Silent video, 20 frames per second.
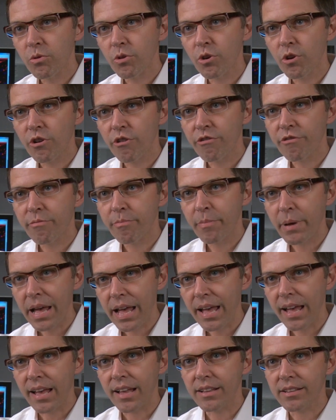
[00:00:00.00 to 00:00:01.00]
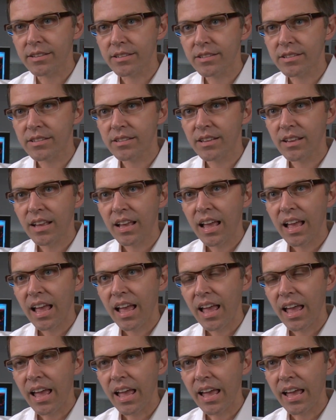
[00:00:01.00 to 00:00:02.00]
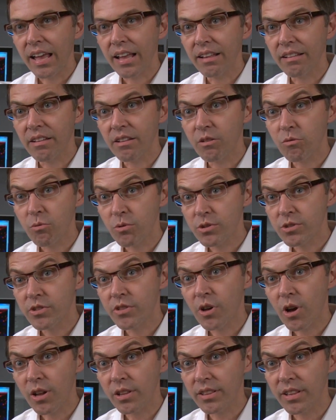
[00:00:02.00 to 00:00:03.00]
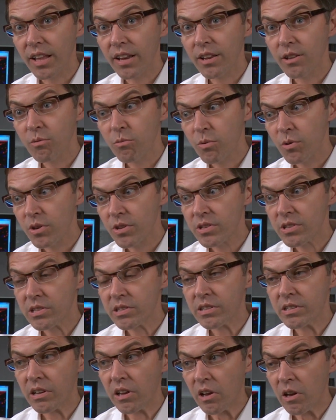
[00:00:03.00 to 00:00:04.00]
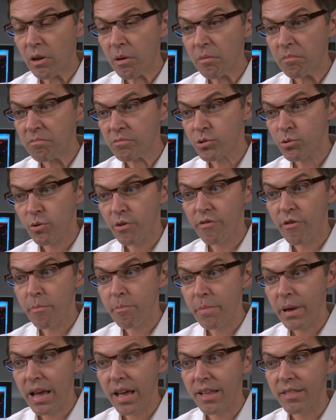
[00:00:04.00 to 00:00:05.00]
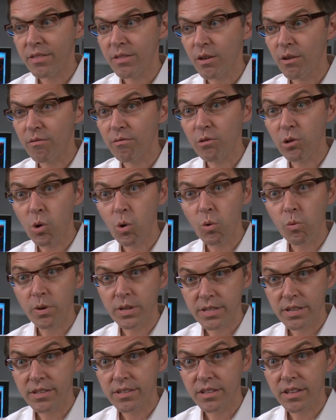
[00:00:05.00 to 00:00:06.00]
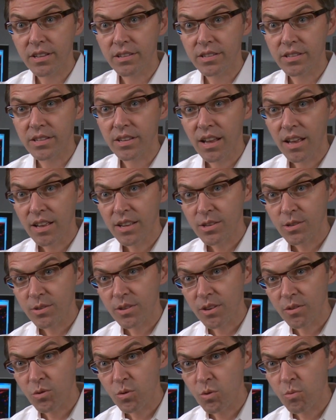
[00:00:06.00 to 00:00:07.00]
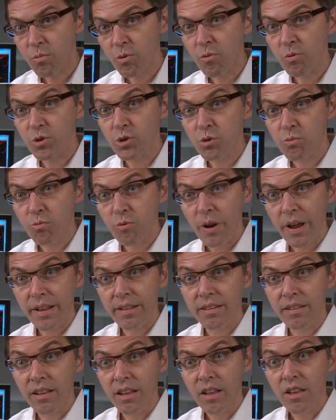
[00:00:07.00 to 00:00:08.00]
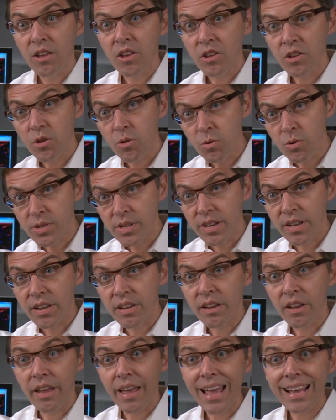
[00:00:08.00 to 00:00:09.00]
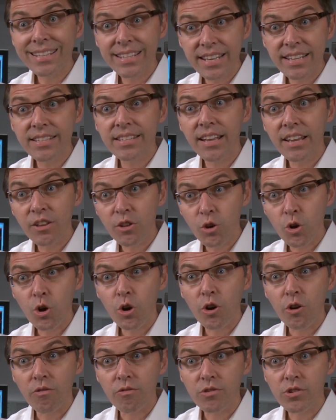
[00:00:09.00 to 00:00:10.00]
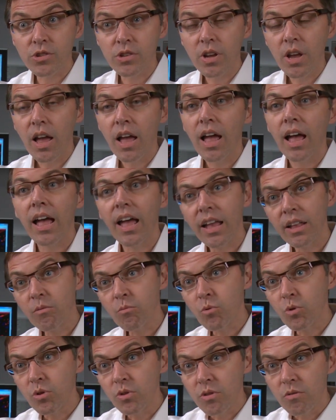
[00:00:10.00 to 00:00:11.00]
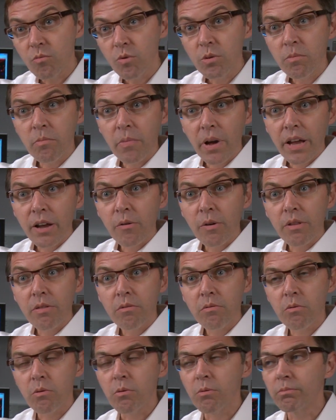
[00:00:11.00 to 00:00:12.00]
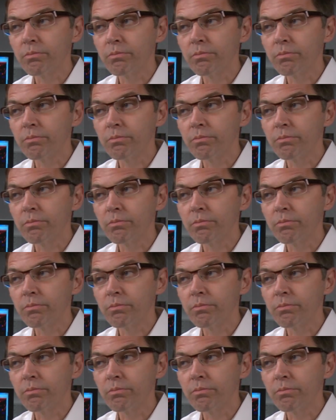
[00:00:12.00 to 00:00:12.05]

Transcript: nerve paths, and it was thought that it was sort of a path of low resistance, so the tumor would spread using existing nerves and would migrate through.